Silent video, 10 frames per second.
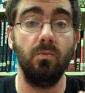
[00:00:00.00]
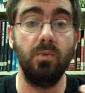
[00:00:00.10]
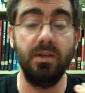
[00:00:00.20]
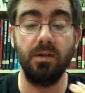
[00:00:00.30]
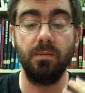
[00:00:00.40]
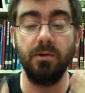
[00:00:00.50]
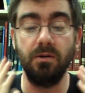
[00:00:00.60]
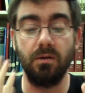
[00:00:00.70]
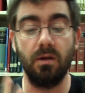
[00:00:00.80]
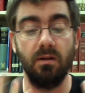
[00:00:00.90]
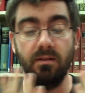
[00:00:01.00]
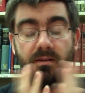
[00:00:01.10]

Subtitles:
we experience all the